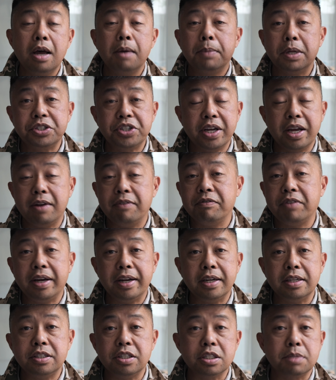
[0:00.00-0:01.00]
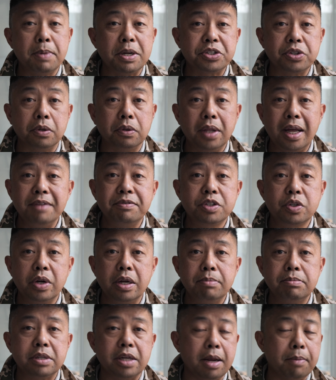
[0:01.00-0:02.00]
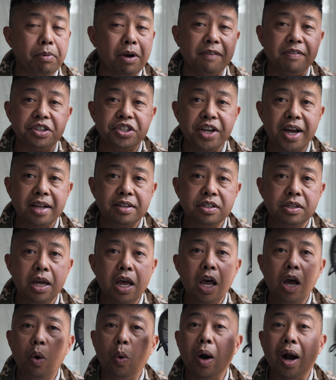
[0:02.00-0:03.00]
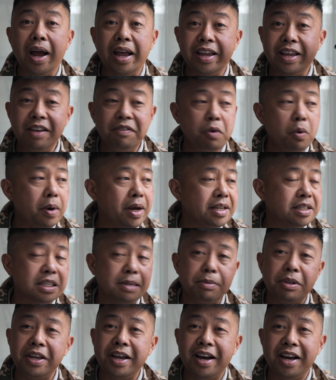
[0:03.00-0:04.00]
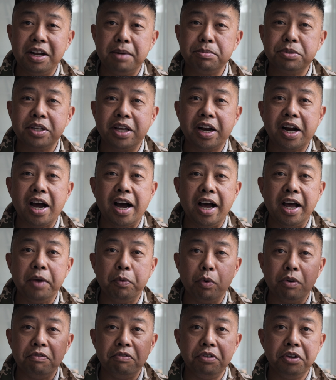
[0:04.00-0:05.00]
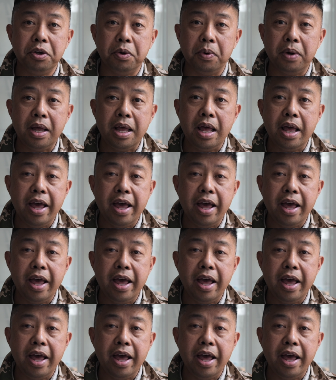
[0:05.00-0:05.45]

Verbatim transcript: plus you get invited to special live streams and private chats where I give away some of the items that I review.